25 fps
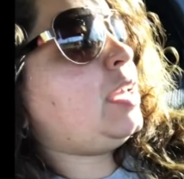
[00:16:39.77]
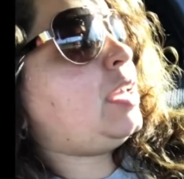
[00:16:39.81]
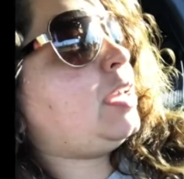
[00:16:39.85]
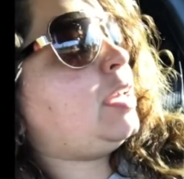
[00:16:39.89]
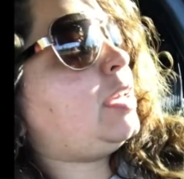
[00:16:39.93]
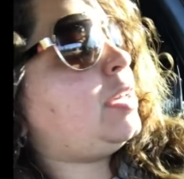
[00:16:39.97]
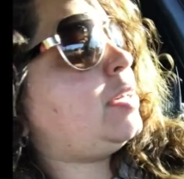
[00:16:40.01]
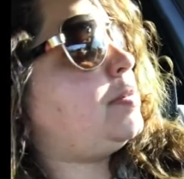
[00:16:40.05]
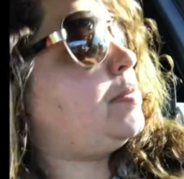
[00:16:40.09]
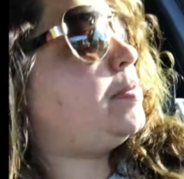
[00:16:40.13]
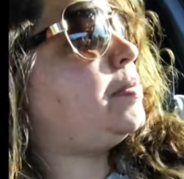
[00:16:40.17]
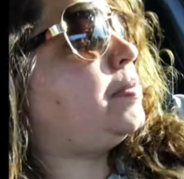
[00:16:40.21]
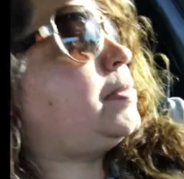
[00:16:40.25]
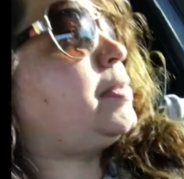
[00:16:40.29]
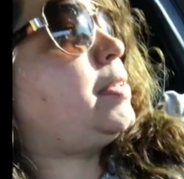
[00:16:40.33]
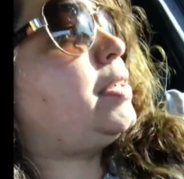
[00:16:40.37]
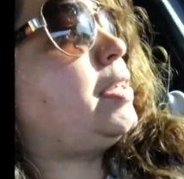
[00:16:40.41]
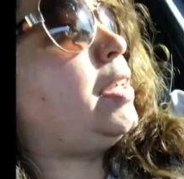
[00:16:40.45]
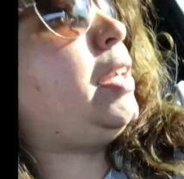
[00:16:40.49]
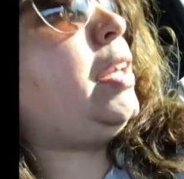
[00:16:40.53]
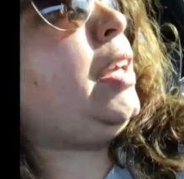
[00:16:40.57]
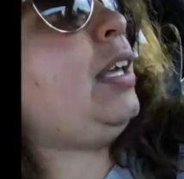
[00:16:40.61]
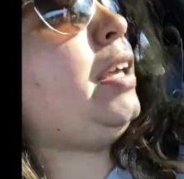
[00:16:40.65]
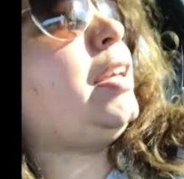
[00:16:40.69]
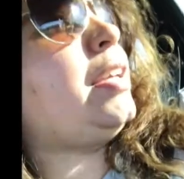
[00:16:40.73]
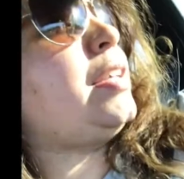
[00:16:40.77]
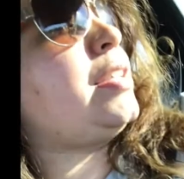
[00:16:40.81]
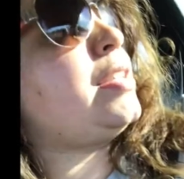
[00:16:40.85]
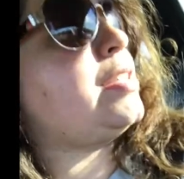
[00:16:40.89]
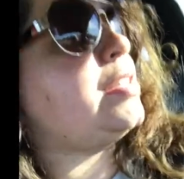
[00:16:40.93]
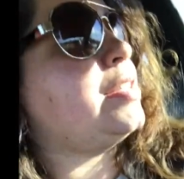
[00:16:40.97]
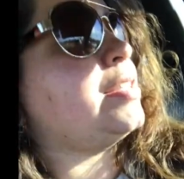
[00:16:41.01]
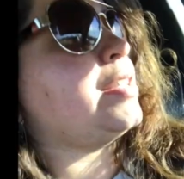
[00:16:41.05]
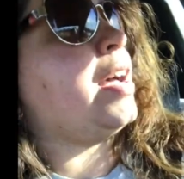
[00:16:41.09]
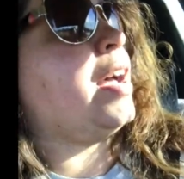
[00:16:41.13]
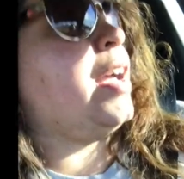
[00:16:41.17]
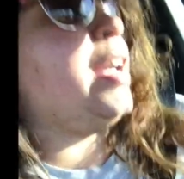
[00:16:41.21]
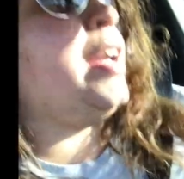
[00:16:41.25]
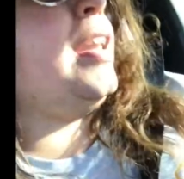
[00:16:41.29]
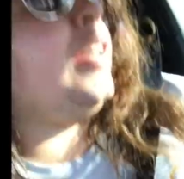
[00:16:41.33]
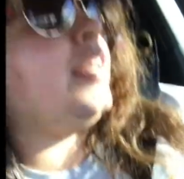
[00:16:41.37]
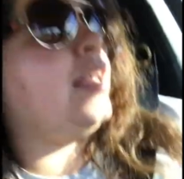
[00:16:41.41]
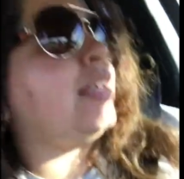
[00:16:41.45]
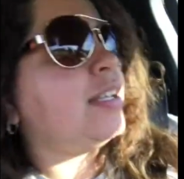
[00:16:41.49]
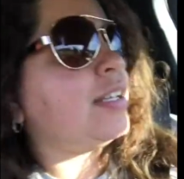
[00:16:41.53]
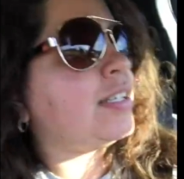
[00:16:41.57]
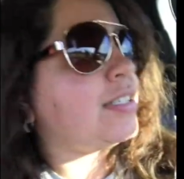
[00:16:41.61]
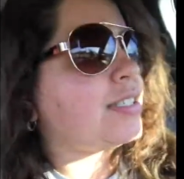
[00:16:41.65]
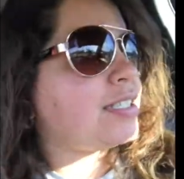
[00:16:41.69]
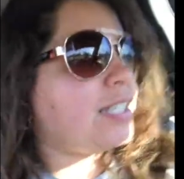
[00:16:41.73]
am
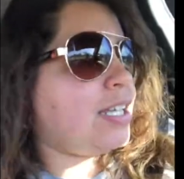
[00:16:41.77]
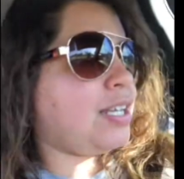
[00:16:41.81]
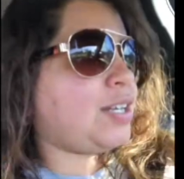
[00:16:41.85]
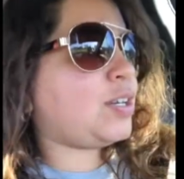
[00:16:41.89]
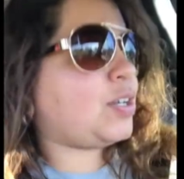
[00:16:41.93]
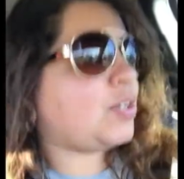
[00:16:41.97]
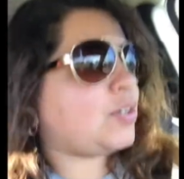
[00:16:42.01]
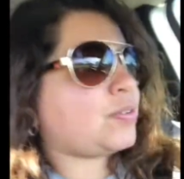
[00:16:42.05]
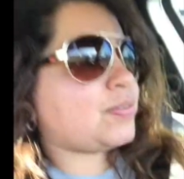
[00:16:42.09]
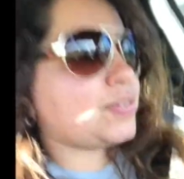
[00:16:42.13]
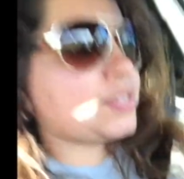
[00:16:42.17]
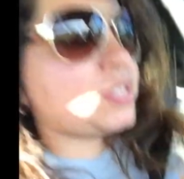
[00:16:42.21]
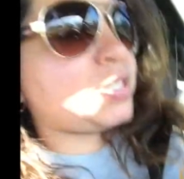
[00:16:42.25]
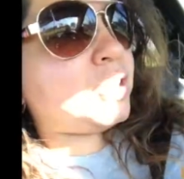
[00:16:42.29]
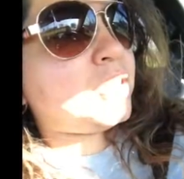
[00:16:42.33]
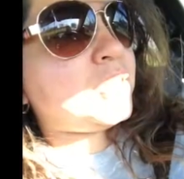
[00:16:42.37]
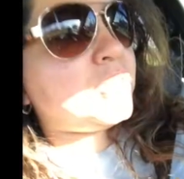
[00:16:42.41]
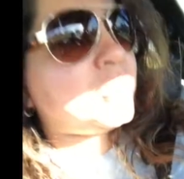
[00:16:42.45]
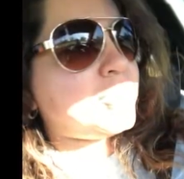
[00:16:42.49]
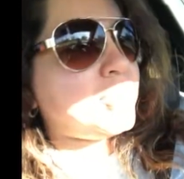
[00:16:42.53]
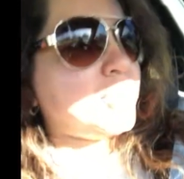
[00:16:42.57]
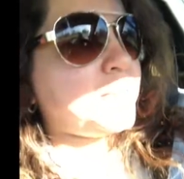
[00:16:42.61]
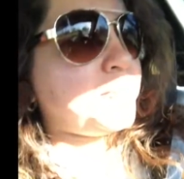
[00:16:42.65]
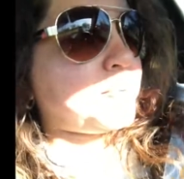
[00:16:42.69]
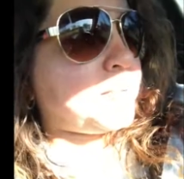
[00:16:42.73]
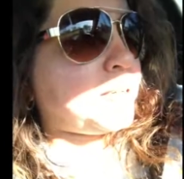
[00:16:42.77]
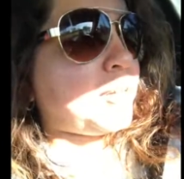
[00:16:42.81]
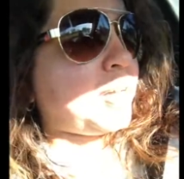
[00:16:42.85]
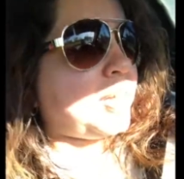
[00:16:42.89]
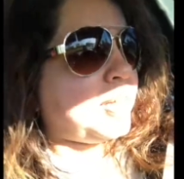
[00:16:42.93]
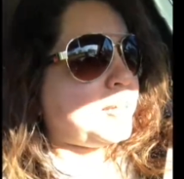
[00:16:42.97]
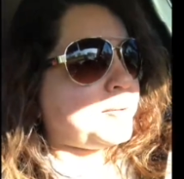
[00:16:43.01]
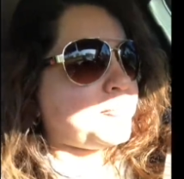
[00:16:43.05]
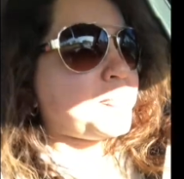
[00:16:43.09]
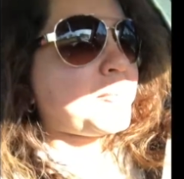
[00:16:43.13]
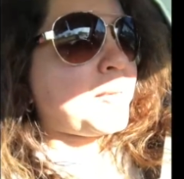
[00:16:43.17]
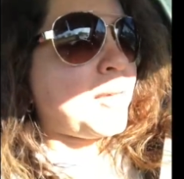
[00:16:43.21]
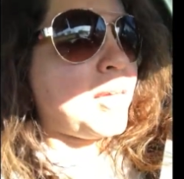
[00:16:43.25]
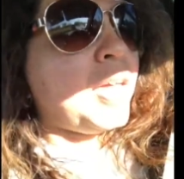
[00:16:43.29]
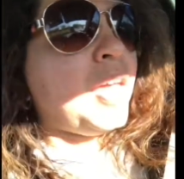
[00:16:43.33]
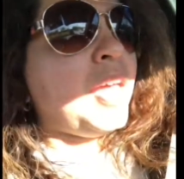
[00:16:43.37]
excited and nervous at the same time.